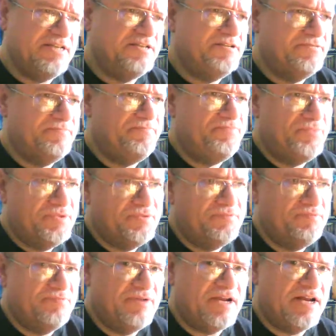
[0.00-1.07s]
It's
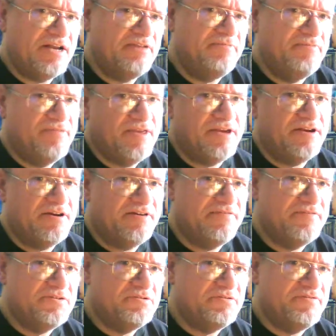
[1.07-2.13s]
what I think
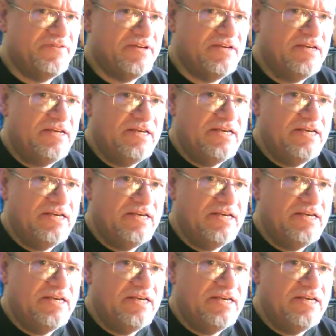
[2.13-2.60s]
of as sort of a